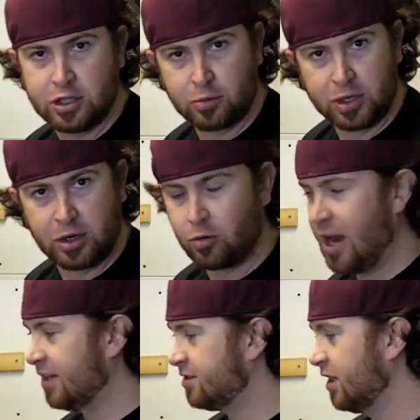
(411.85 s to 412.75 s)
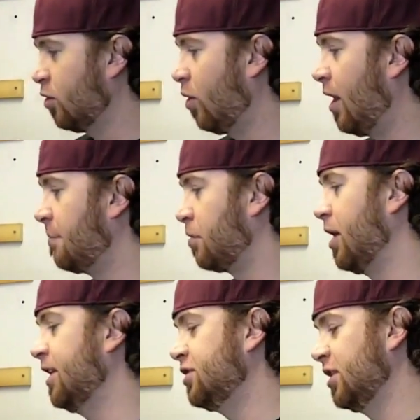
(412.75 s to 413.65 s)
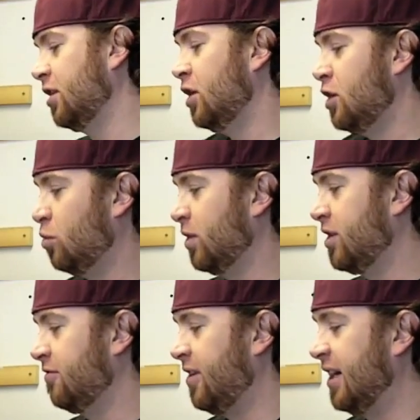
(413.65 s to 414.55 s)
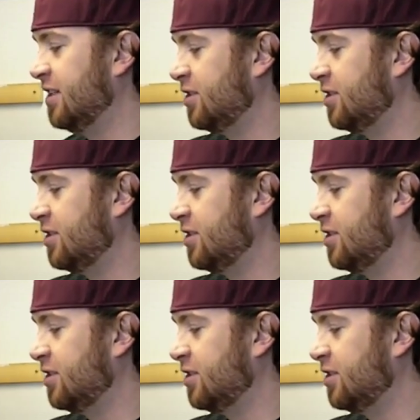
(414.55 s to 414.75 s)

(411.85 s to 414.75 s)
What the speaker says: the rear rest in cooperation with the vise.